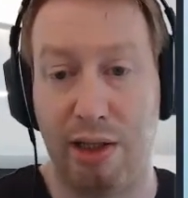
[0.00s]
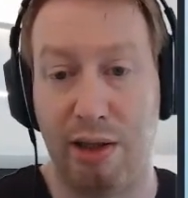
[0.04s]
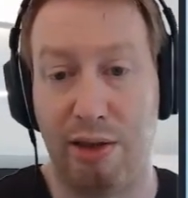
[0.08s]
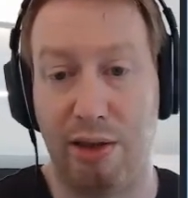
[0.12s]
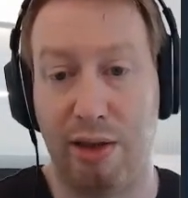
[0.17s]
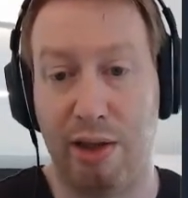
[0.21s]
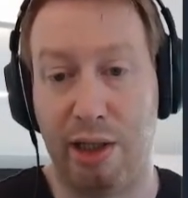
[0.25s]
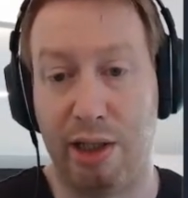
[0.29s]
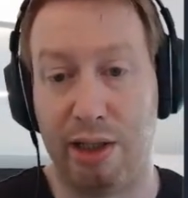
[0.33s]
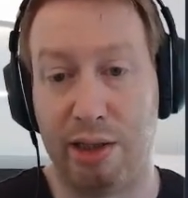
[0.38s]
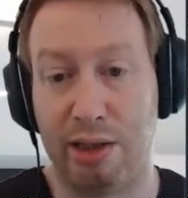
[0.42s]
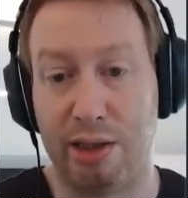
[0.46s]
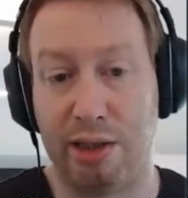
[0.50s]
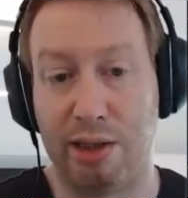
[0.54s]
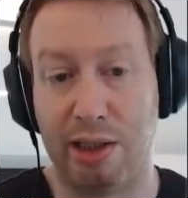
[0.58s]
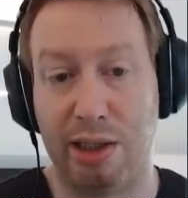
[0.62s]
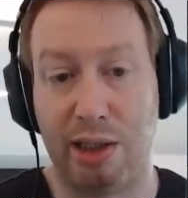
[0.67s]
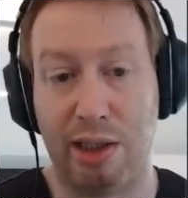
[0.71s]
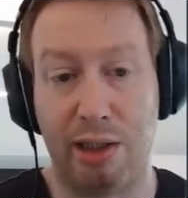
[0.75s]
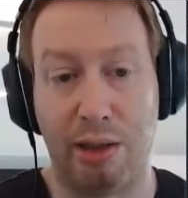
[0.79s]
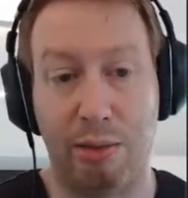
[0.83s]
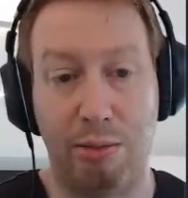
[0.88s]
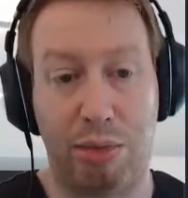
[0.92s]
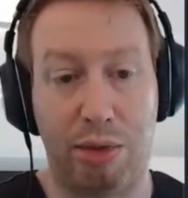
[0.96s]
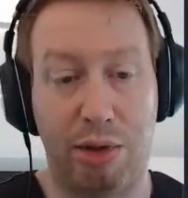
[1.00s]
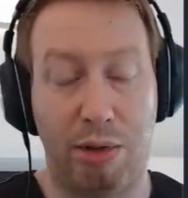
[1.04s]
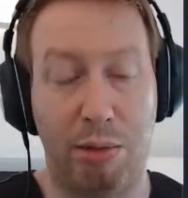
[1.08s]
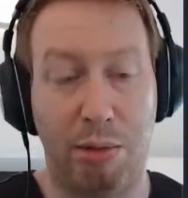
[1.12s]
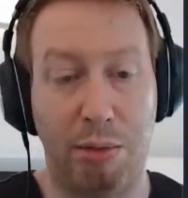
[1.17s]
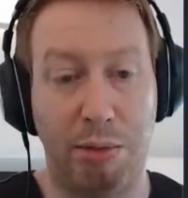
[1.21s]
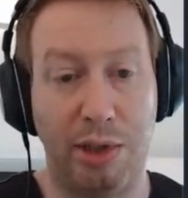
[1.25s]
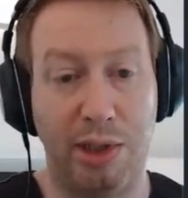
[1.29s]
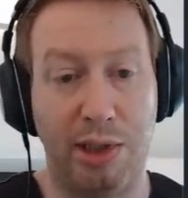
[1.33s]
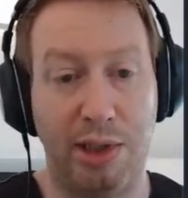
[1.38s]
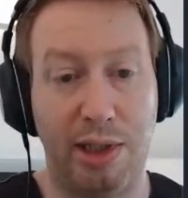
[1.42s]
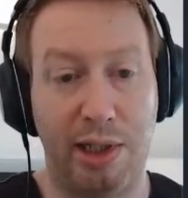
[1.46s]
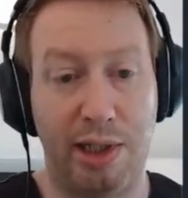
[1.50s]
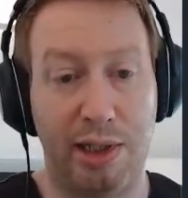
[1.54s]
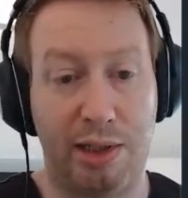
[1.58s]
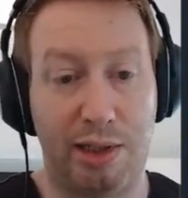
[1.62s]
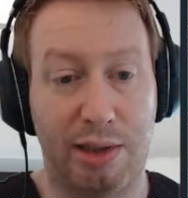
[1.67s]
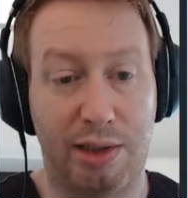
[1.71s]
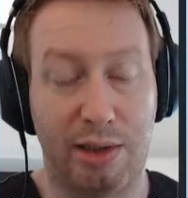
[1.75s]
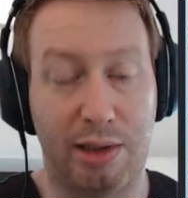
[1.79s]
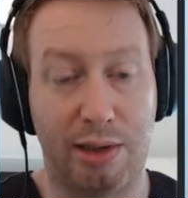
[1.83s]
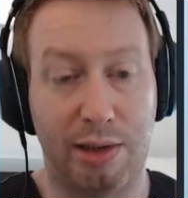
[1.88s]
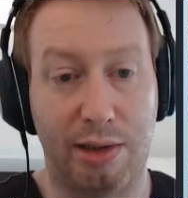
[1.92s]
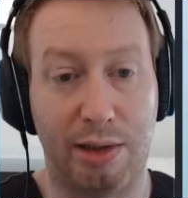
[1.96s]
then probably
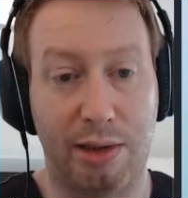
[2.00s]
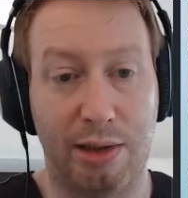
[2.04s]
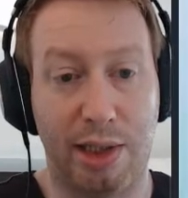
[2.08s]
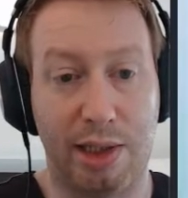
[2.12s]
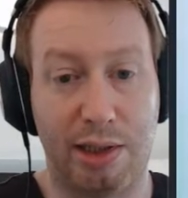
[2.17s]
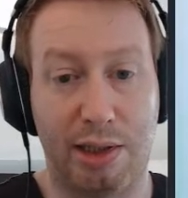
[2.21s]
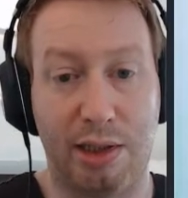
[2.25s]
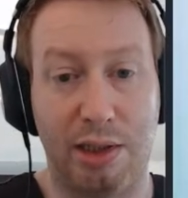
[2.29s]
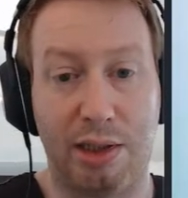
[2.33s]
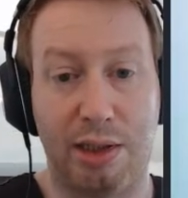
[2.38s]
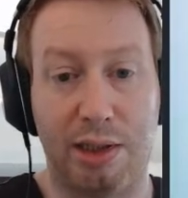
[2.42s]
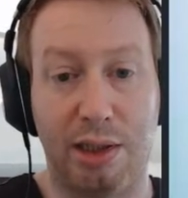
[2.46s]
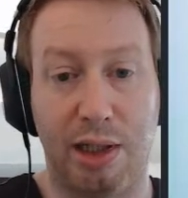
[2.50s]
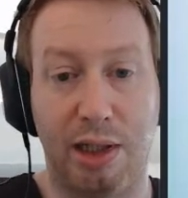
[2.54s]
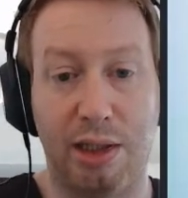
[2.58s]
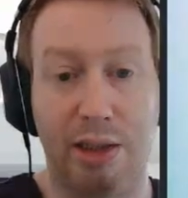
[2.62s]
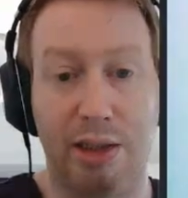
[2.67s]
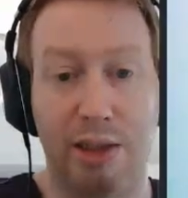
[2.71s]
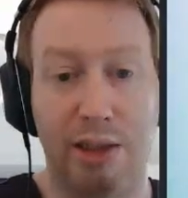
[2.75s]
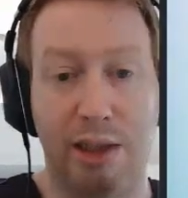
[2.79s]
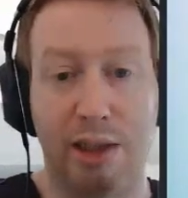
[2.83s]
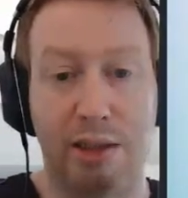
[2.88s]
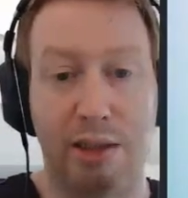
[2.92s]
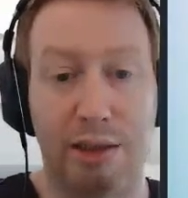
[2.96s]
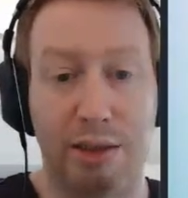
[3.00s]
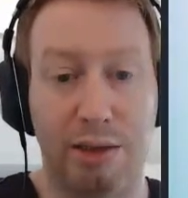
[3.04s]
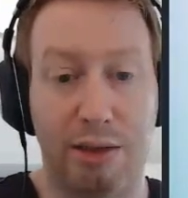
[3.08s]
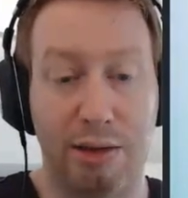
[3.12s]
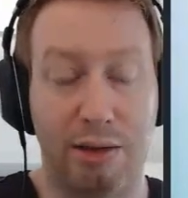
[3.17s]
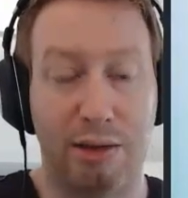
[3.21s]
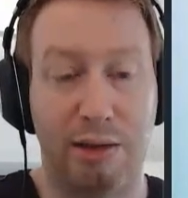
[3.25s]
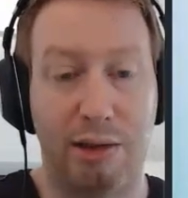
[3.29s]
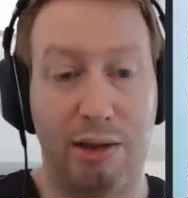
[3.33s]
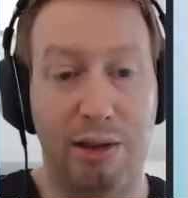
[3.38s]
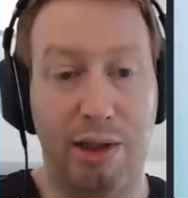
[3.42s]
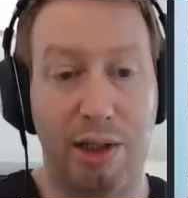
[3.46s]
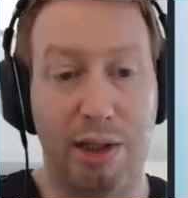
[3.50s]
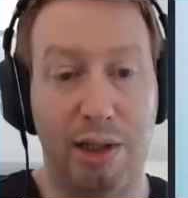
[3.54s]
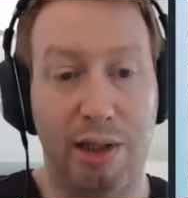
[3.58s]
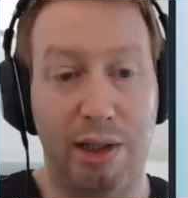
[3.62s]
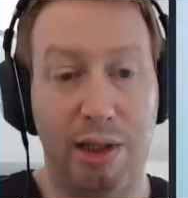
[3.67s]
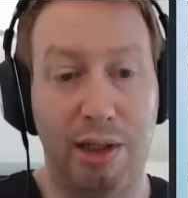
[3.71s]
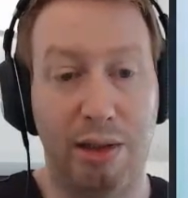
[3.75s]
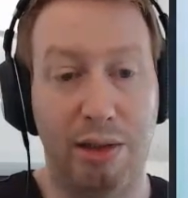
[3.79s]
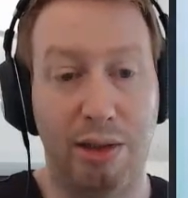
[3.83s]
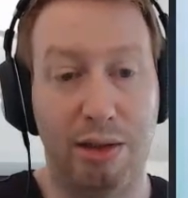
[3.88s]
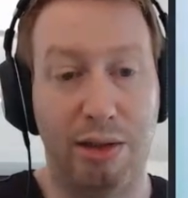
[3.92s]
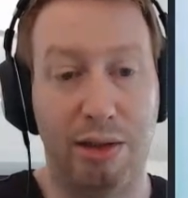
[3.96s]
that's a sign that
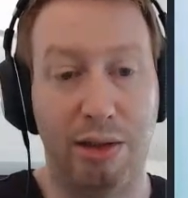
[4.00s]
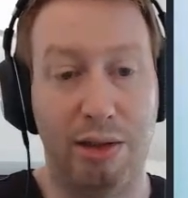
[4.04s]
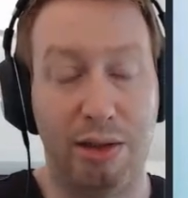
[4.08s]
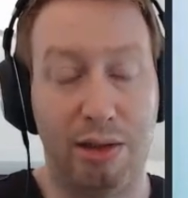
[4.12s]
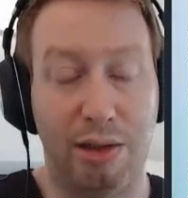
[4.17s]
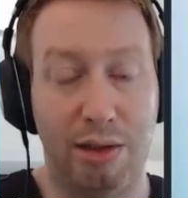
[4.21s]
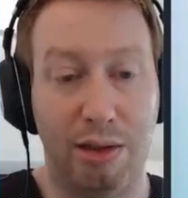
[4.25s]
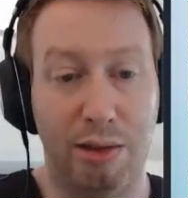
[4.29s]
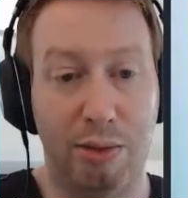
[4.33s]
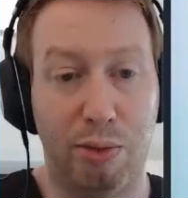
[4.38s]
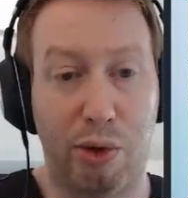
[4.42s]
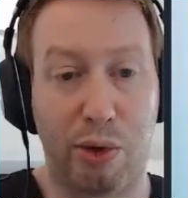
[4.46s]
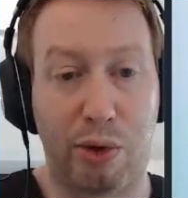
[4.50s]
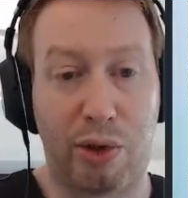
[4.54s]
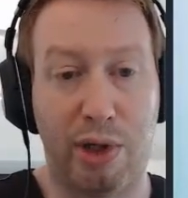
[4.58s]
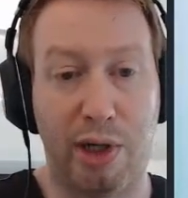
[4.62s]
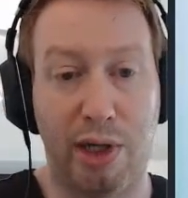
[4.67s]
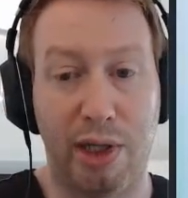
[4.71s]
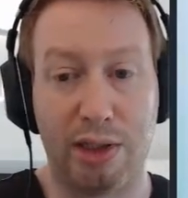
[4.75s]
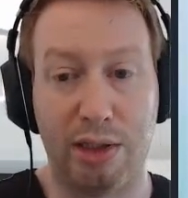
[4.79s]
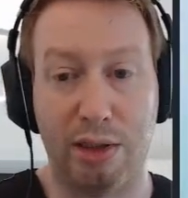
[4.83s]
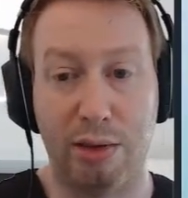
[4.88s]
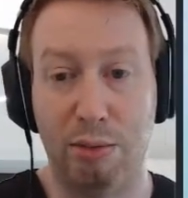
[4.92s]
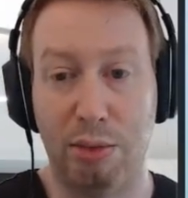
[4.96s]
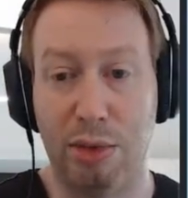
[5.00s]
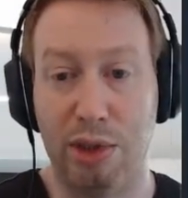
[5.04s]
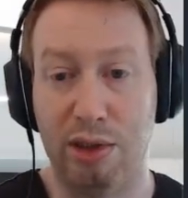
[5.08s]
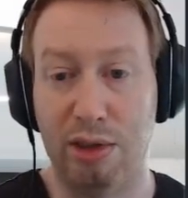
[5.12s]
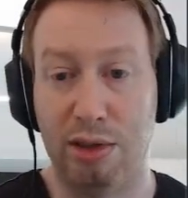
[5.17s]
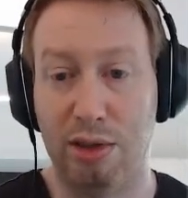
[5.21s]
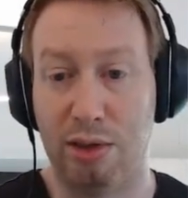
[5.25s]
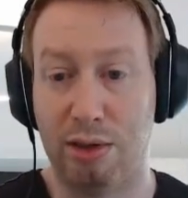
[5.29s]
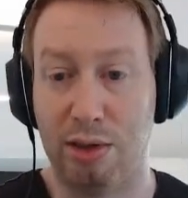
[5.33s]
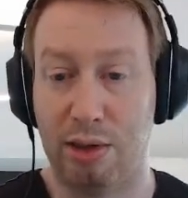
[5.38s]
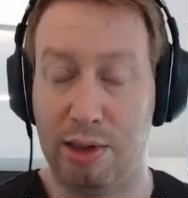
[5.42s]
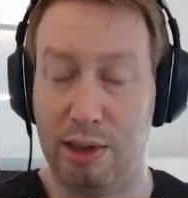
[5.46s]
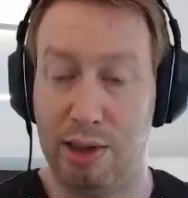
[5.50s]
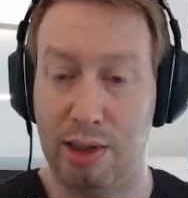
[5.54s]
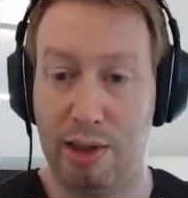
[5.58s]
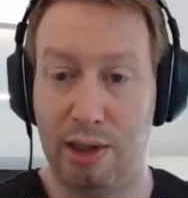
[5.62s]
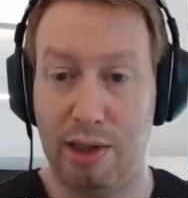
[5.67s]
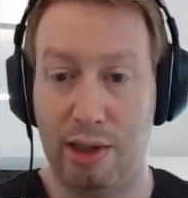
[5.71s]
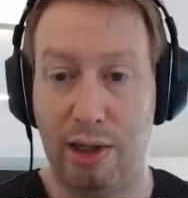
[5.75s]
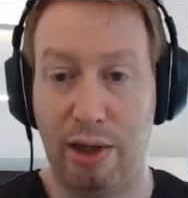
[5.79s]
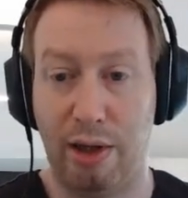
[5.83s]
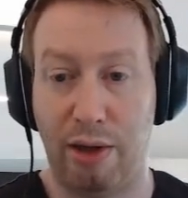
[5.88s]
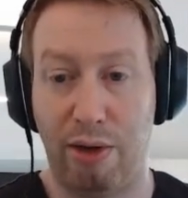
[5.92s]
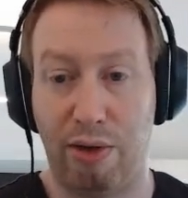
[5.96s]
the work hasn't been
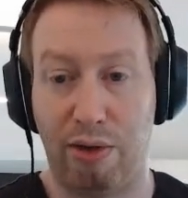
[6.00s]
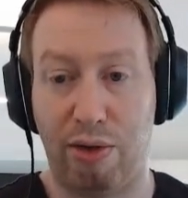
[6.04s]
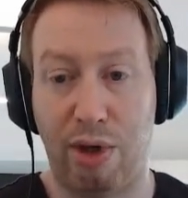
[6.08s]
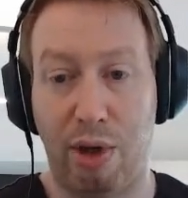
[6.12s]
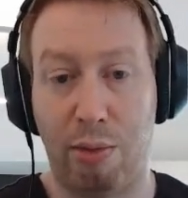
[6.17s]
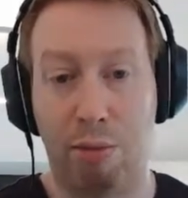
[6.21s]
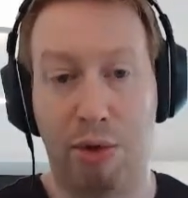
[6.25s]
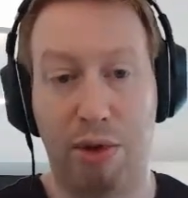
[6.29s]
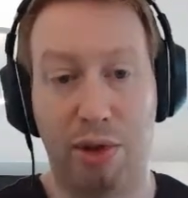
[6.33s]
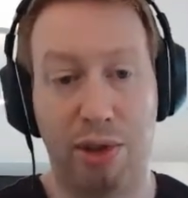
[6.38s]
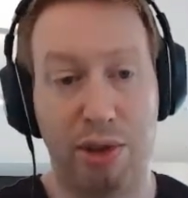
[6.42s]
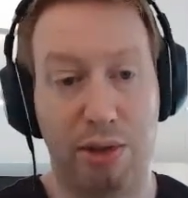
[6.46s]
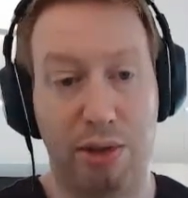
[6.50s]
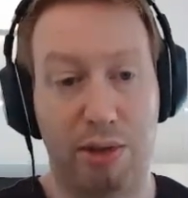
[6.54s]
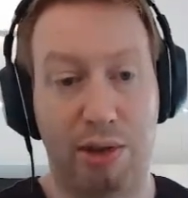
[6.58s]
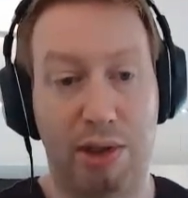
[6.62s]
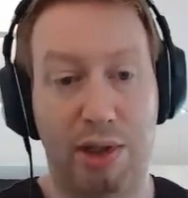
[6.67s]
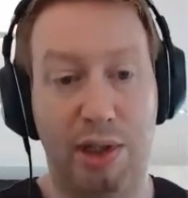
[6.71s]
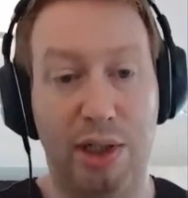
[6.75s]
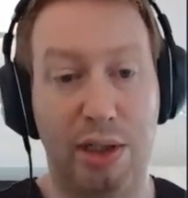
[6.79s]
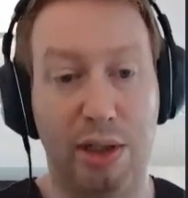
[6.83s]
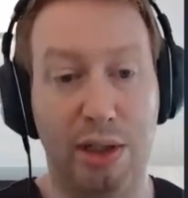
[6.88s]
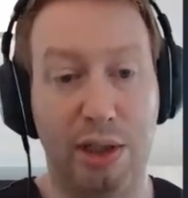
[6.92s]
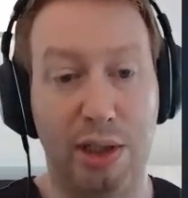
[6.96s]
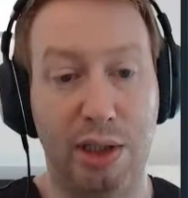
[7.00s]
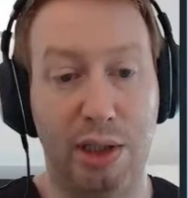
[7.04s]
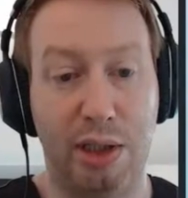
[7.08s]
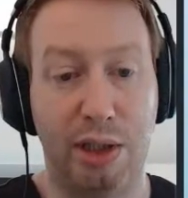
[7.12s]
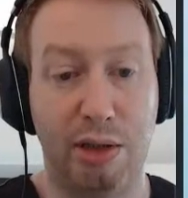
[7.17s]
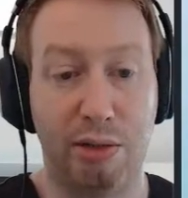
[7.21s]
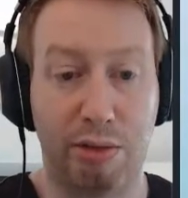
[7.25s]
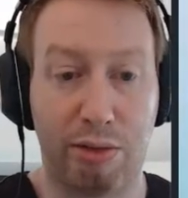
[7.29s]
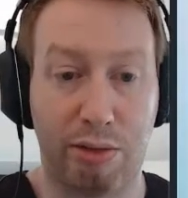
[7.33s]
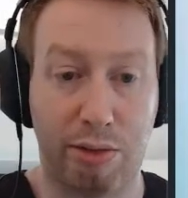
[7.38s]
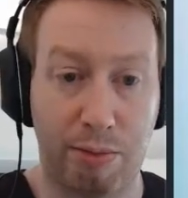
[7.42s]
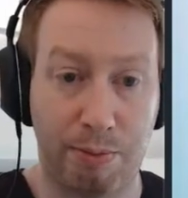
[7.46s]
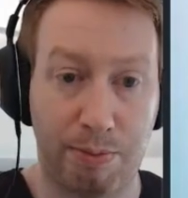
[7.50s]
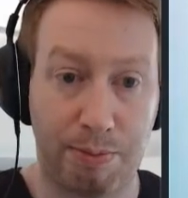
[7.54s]
separated clearly enough.